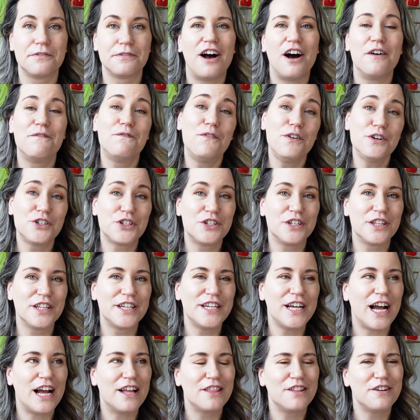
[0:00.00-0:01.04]

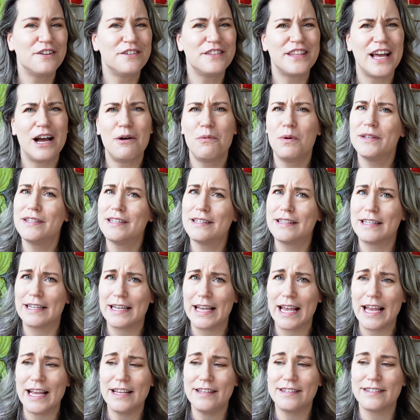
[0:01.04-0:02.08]
Unfortunately, I learned that wasn't the
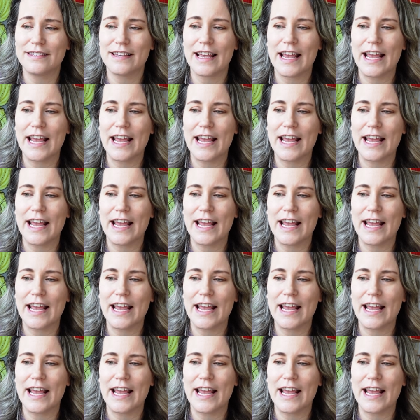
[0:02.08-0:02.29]
case,